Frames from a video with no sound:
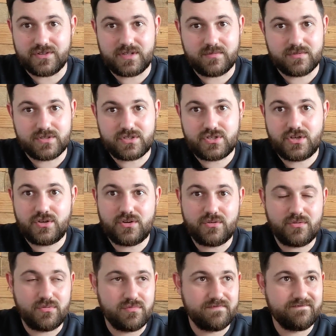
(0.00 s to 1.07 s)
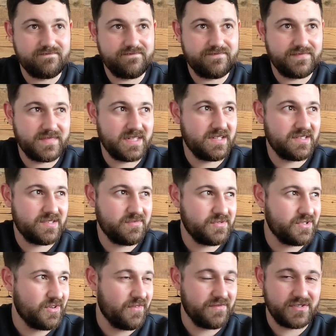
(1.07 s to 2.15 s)
It was too
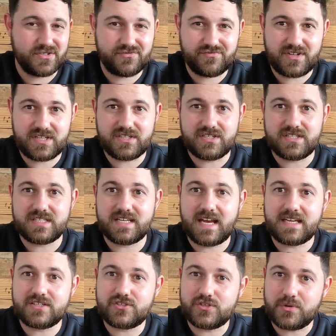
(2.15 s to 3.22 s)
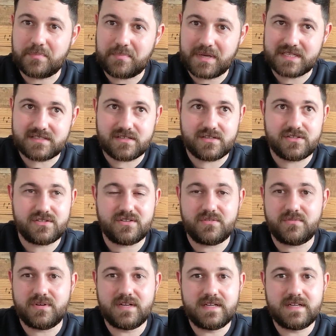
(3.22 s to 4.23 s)
sort of astringent taste, too bitter, too